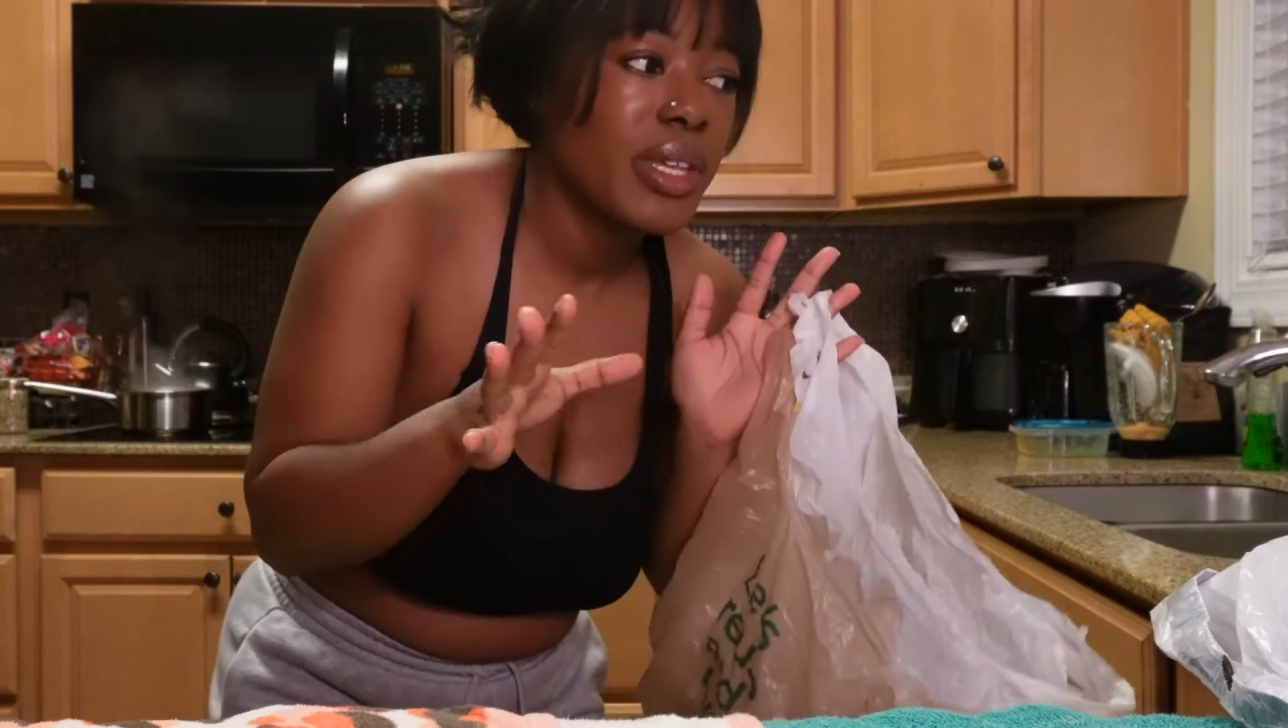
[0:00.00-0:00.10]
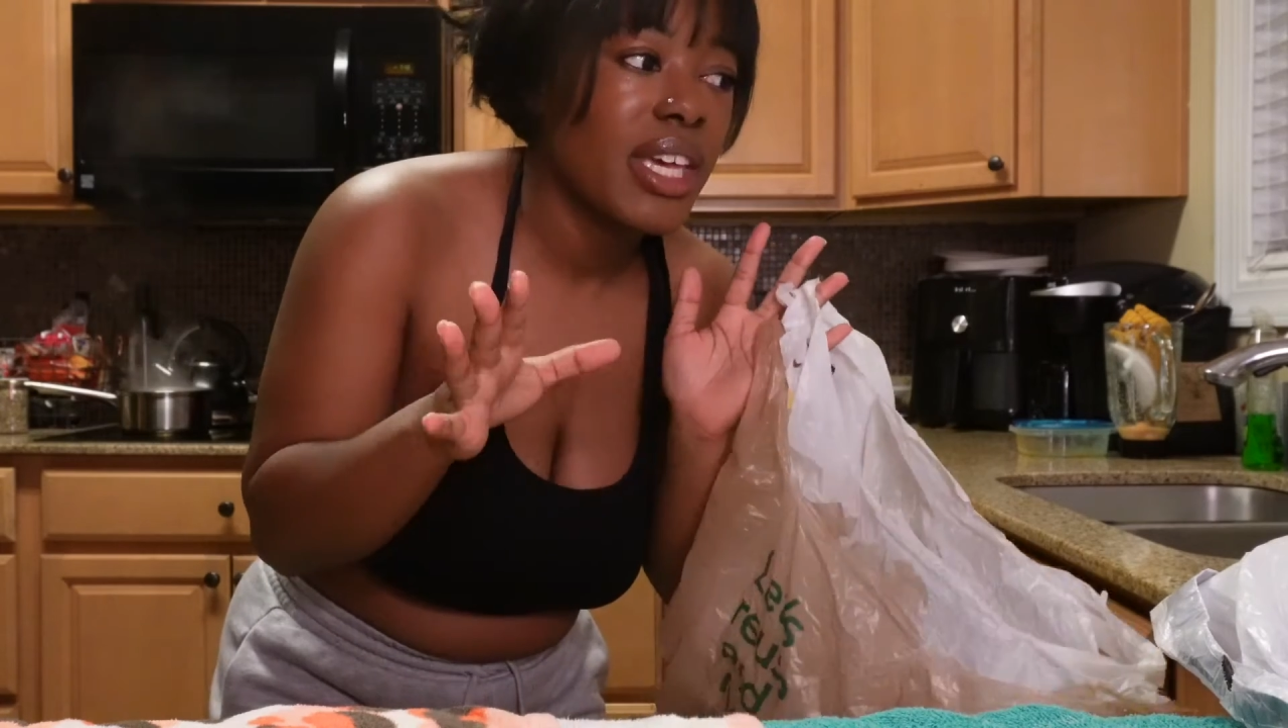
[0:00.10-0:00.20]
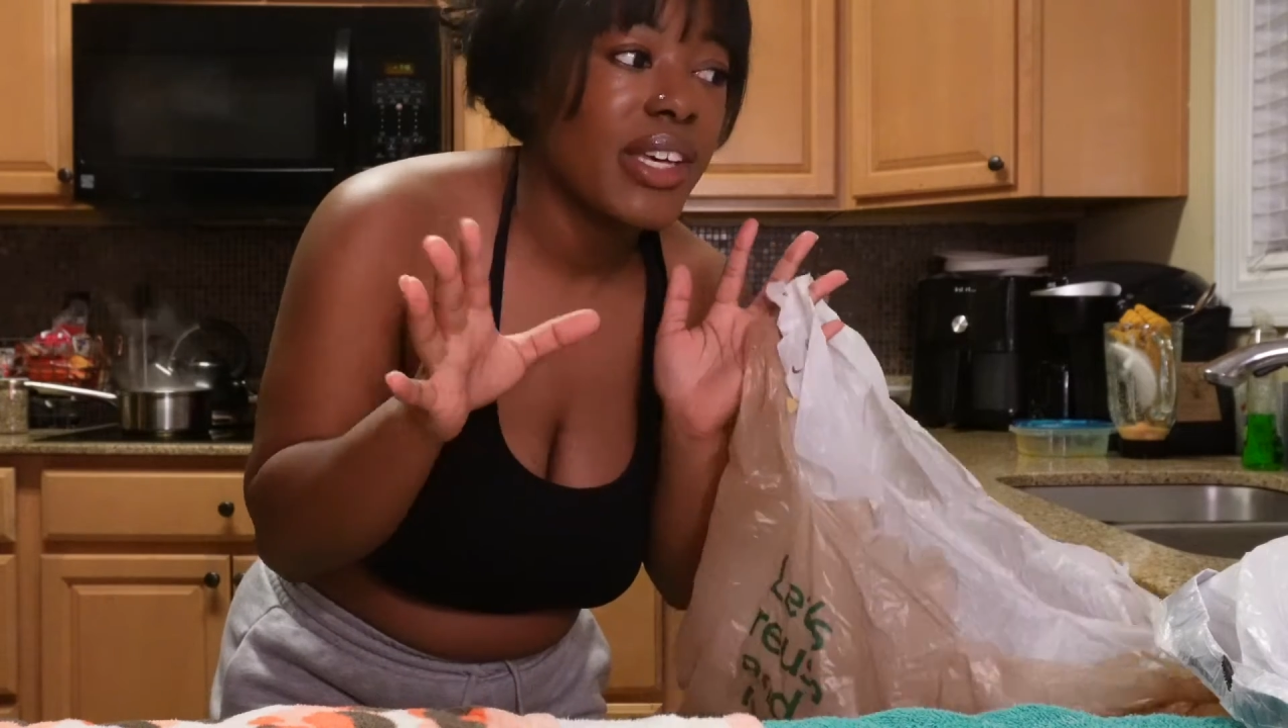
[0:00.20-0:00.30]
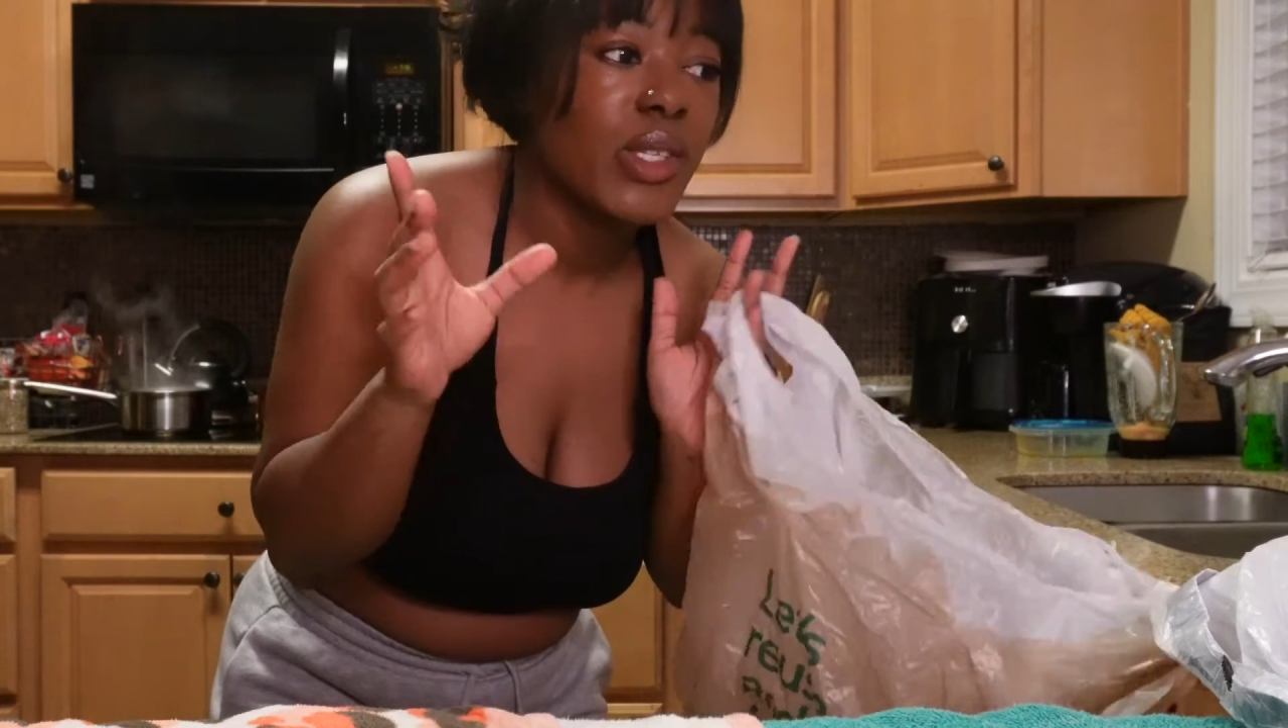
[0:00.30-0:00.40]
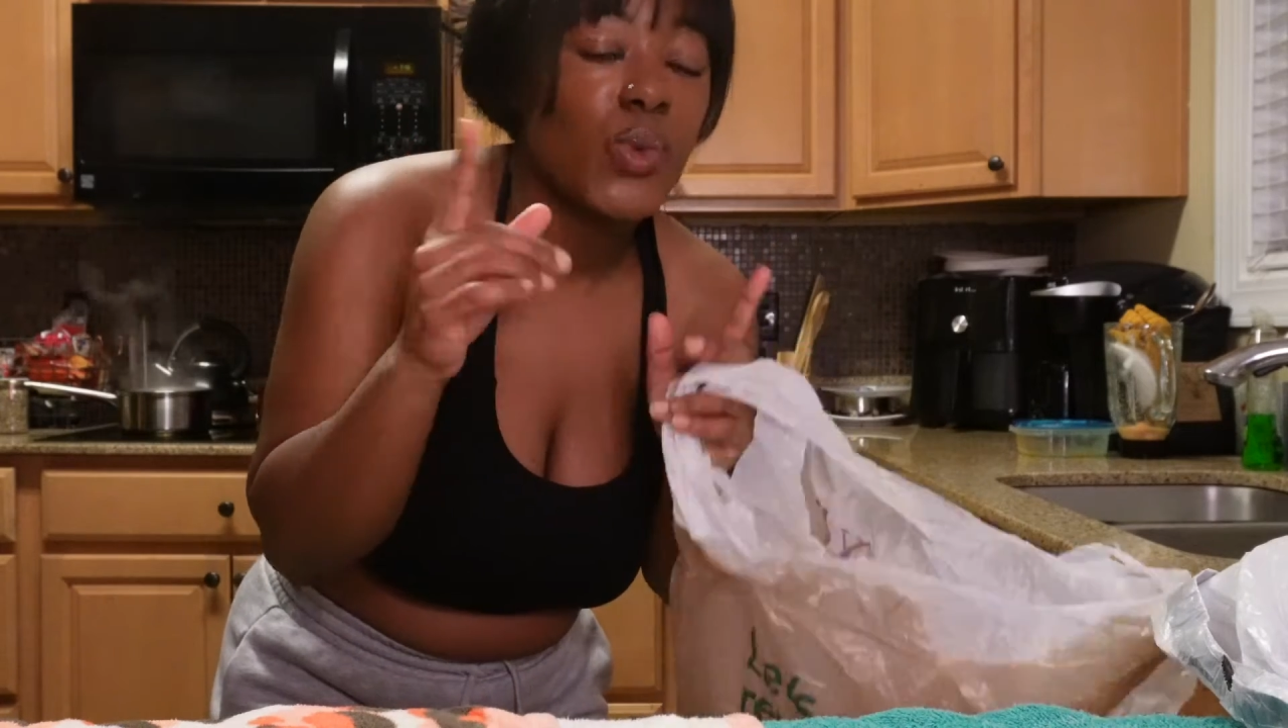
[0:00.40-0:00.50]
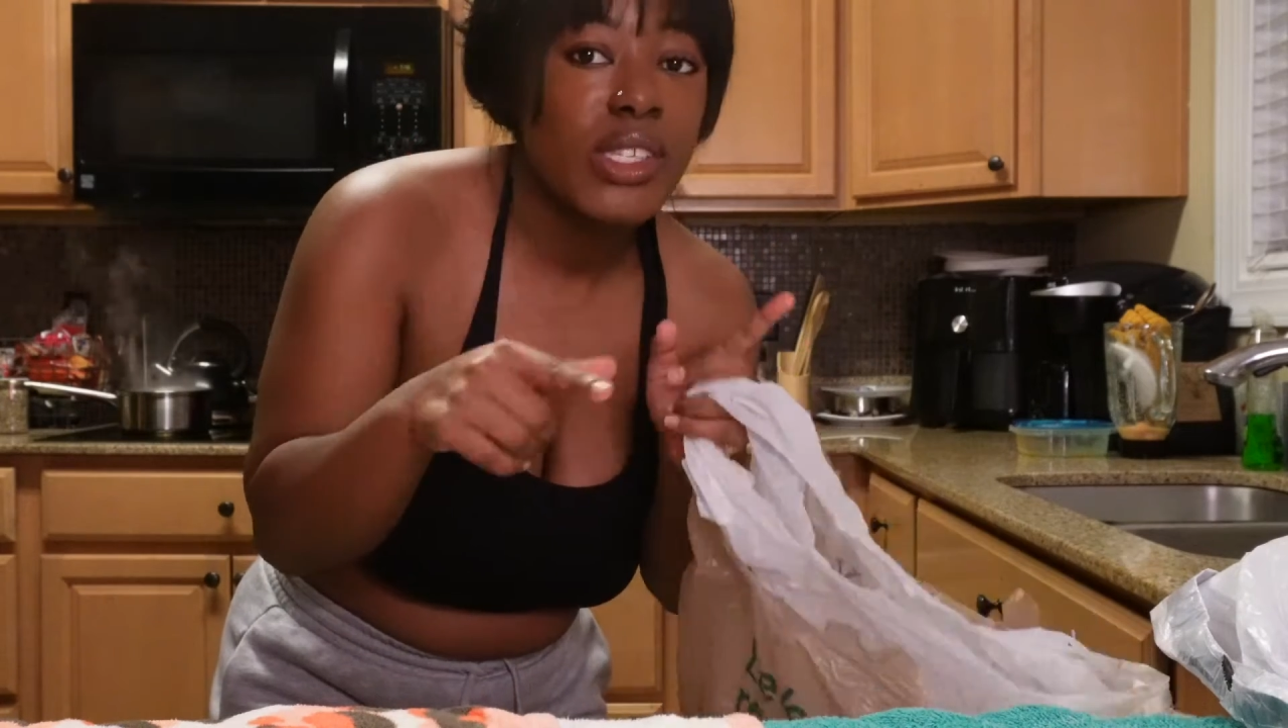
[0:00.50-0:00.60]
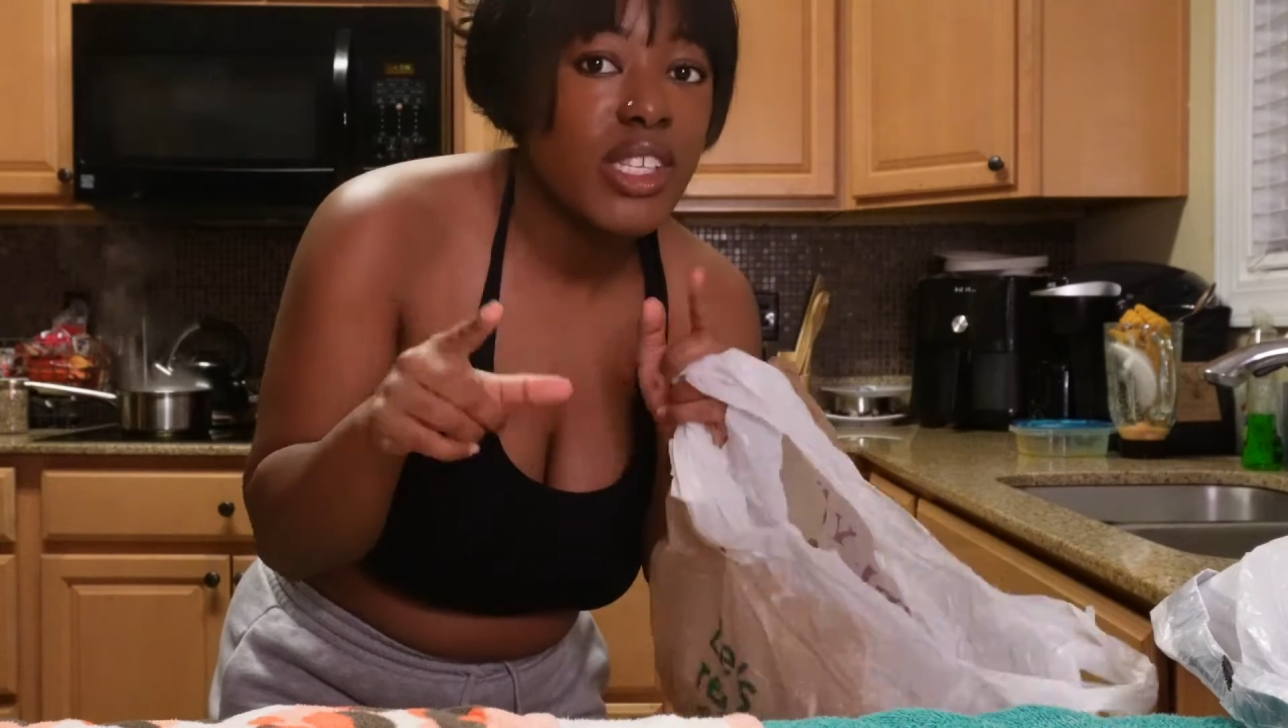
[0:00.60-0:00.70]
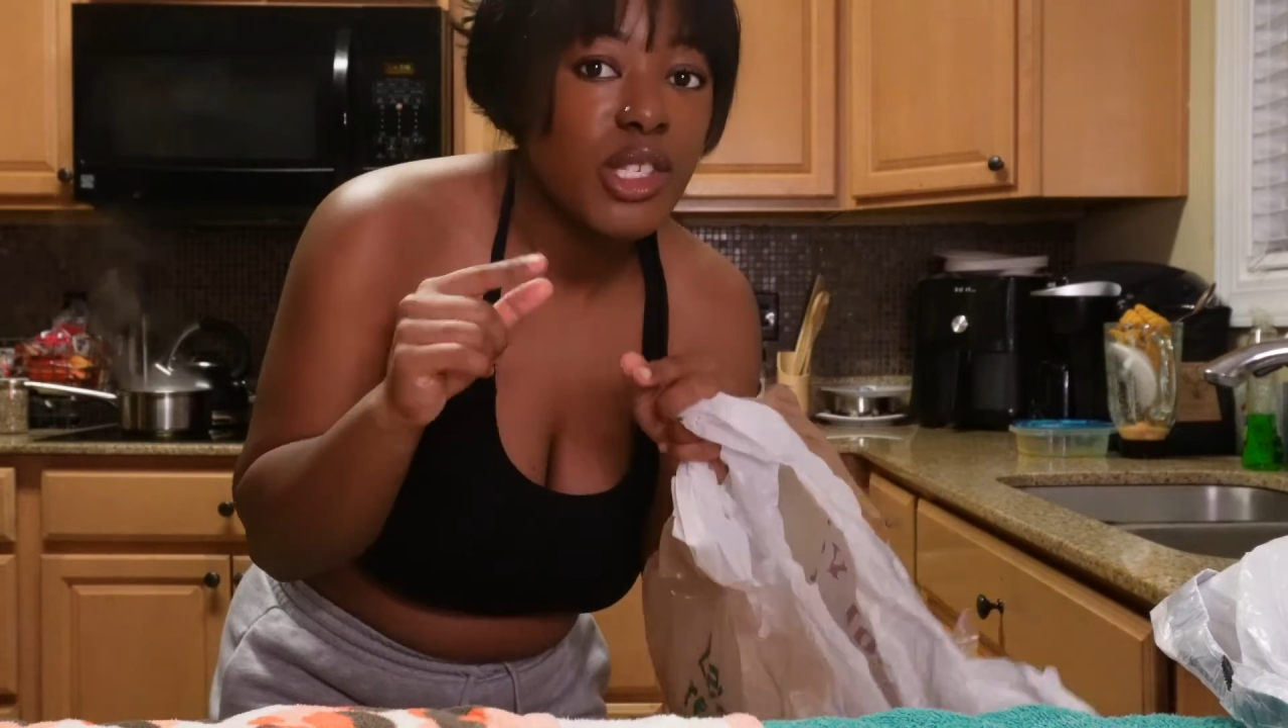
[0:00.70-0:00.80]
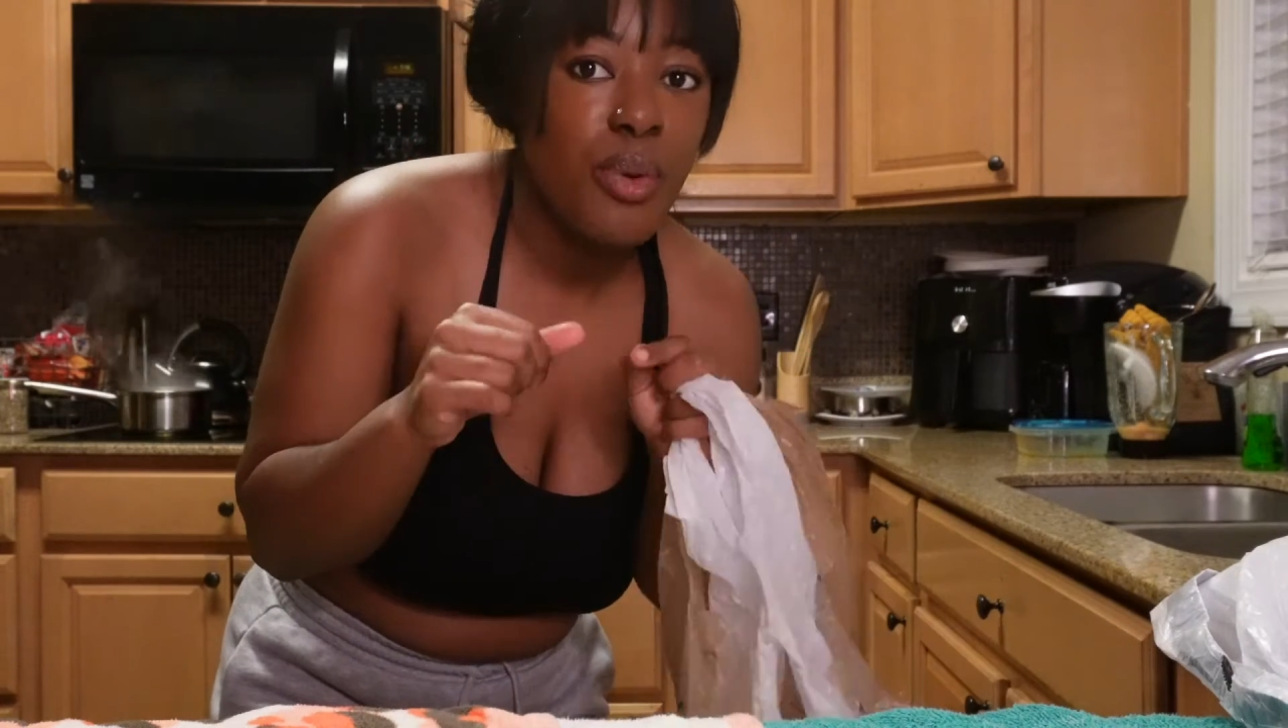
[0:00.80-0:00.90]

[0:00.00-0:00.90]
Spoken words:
because once this